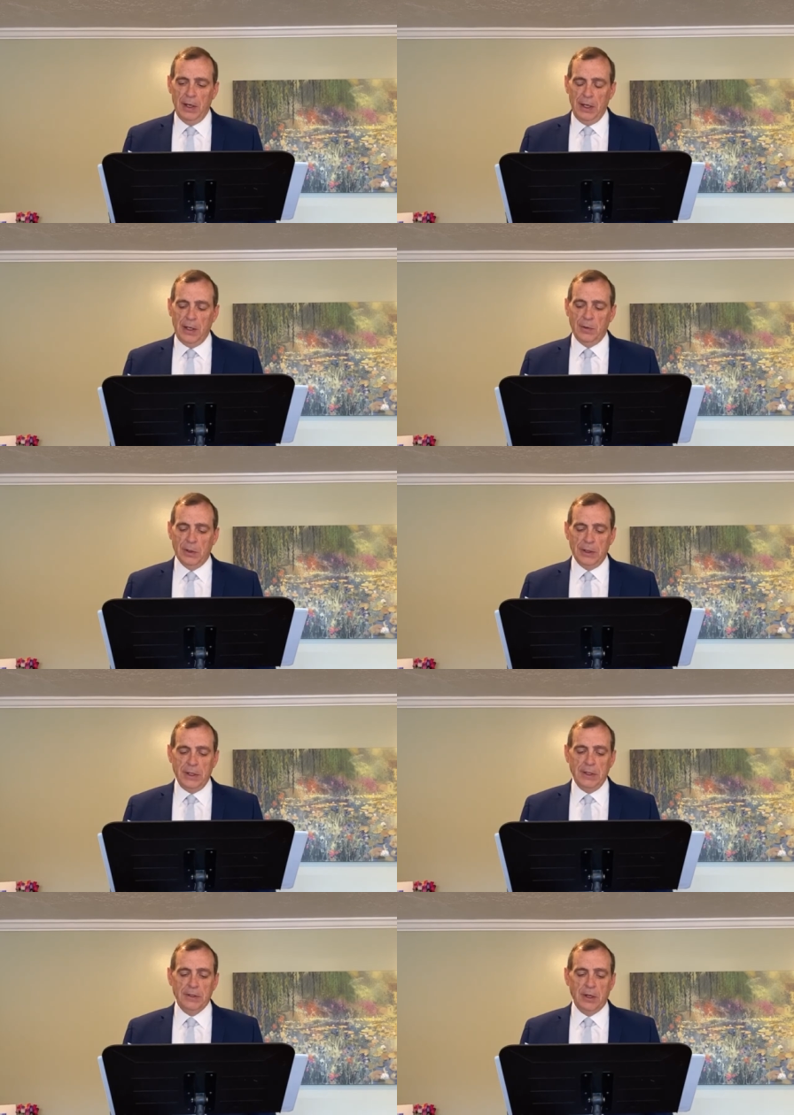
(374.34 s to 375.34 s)
He will
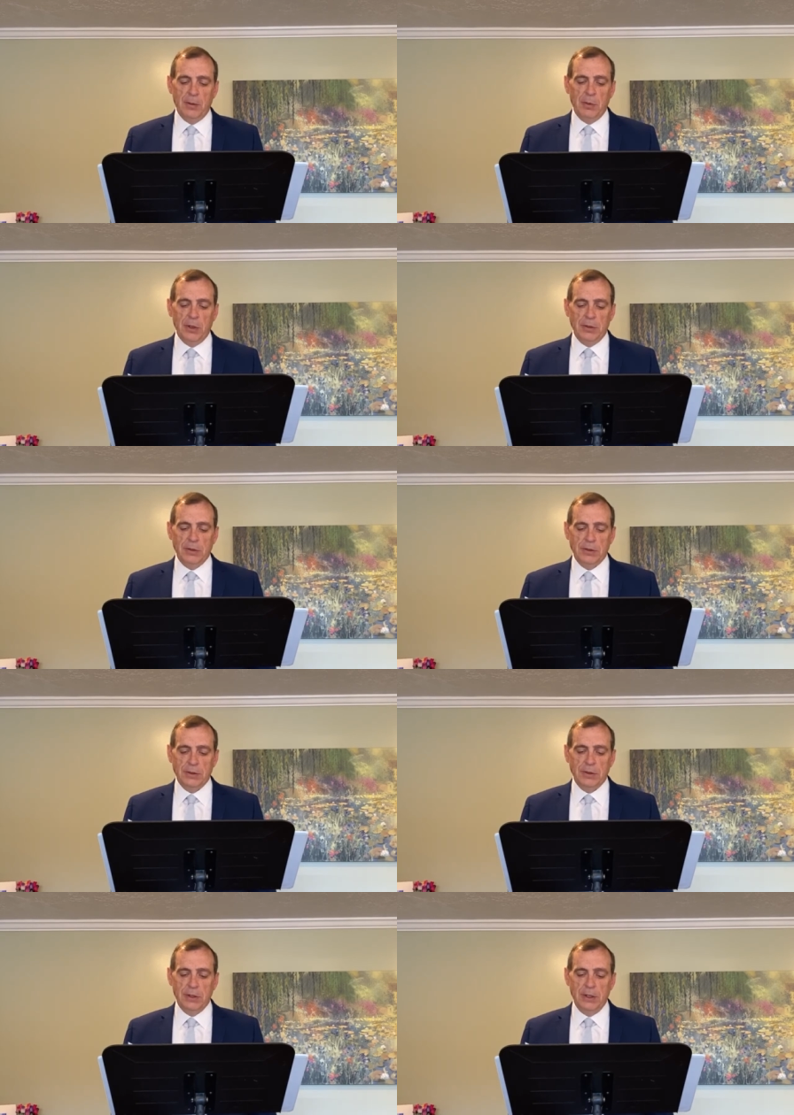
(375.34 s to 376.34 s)
ease our
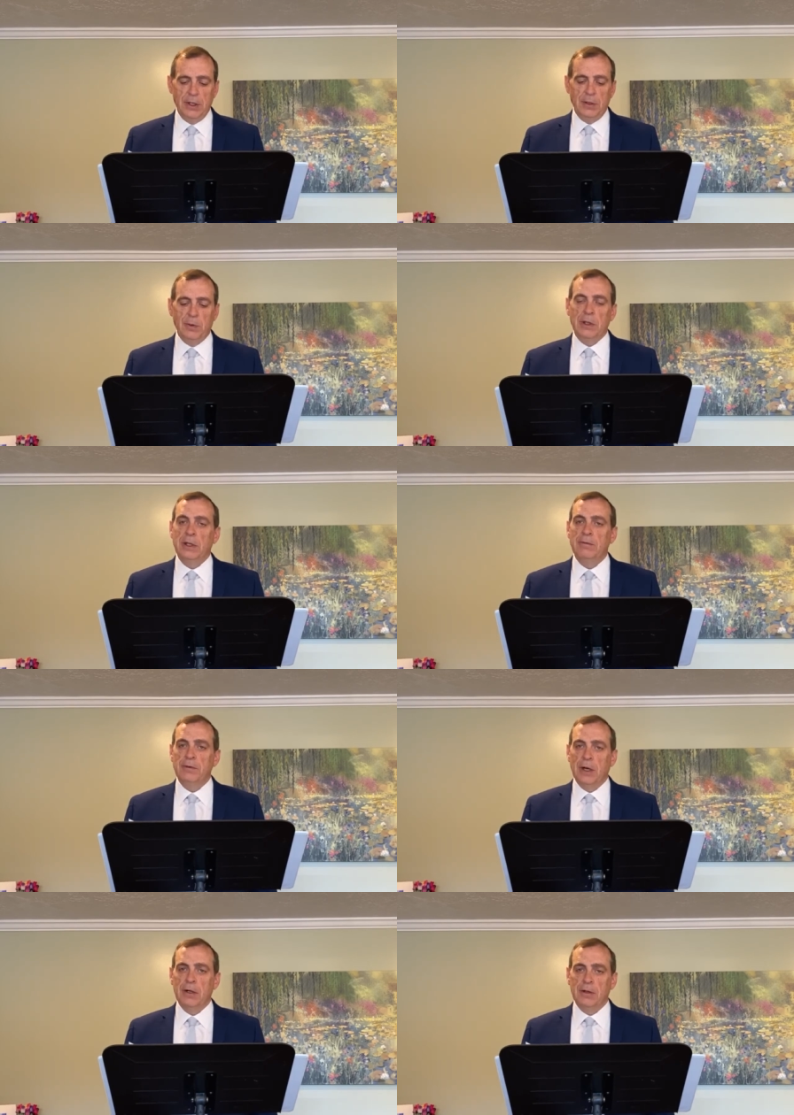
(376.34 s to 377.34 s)
burdens, He will
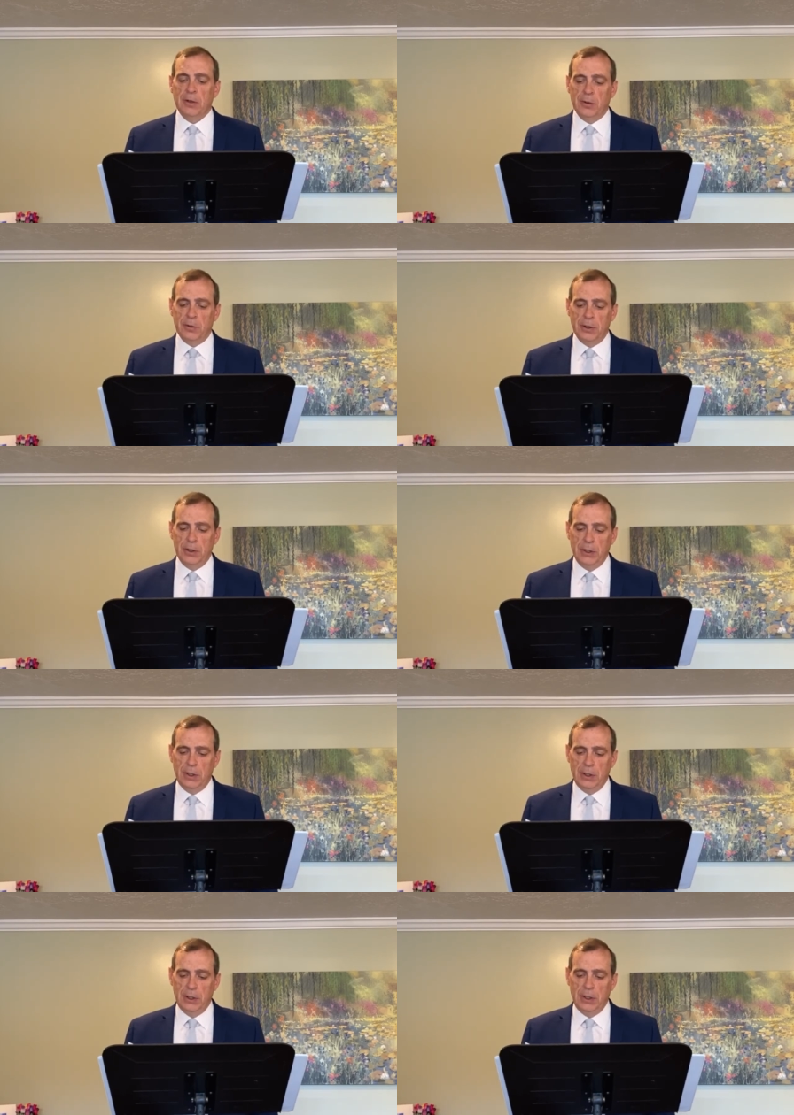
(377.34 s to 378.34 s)
lift our load,
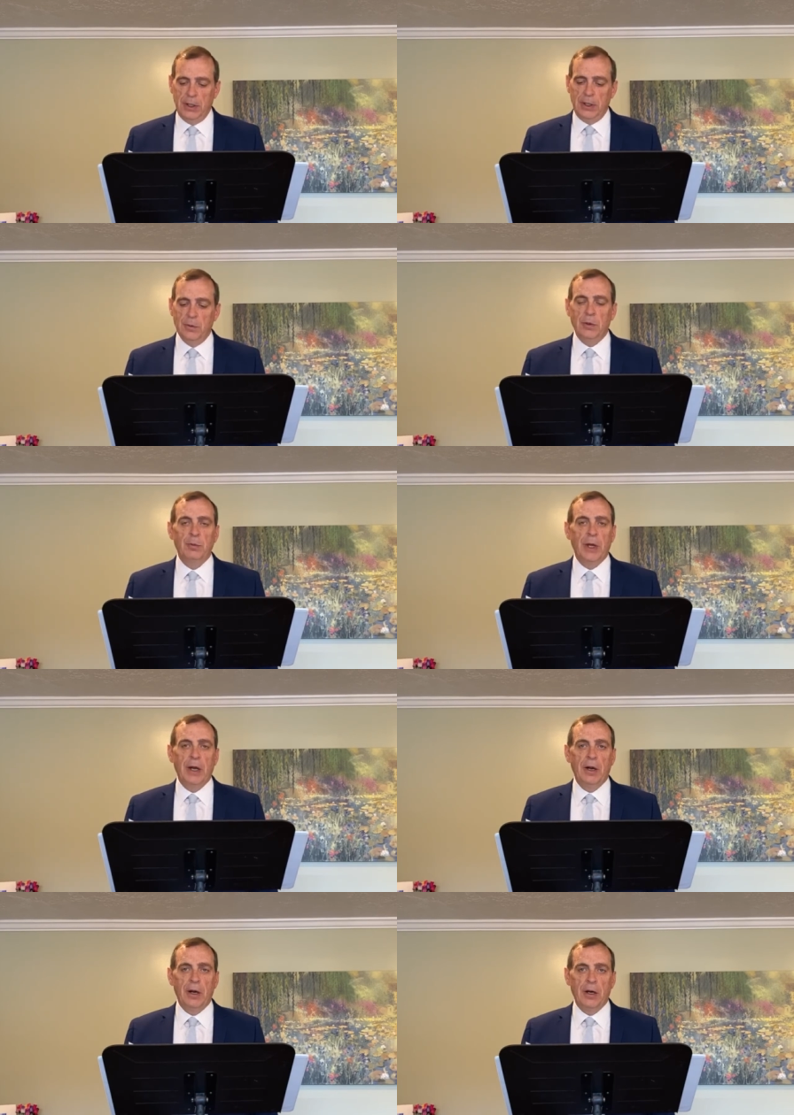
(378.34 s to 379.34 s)
He will
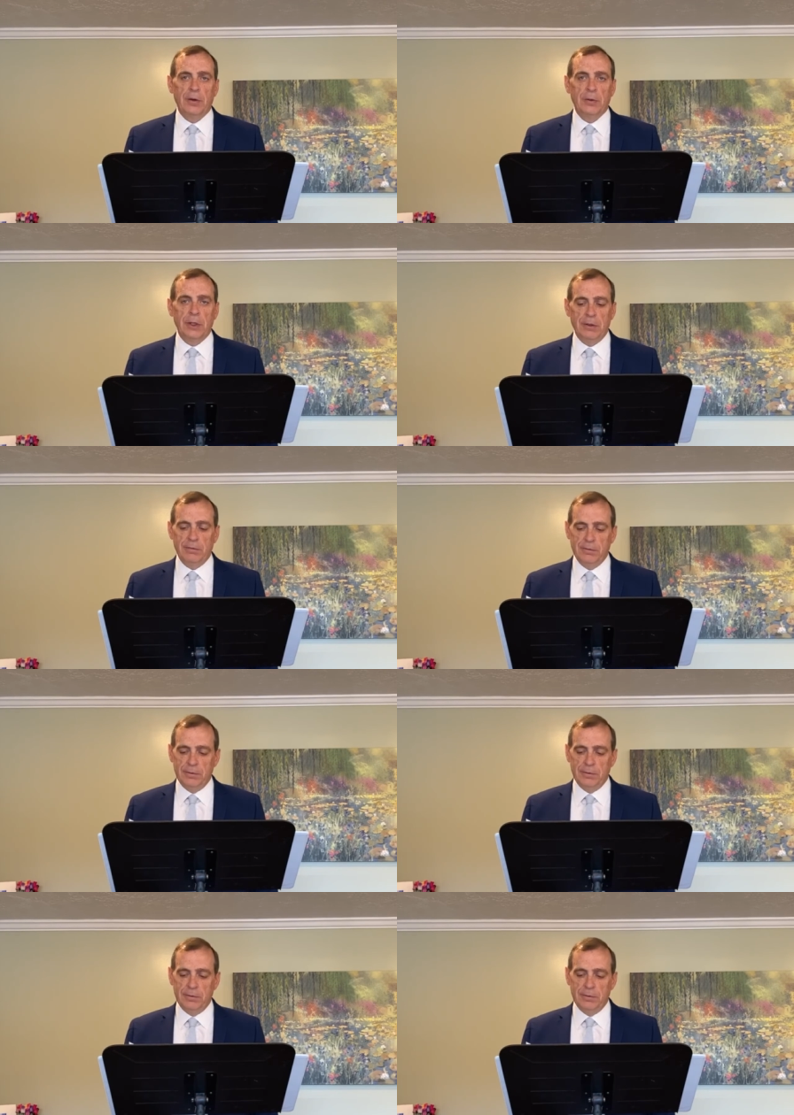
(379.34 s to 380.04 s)
bear our grief.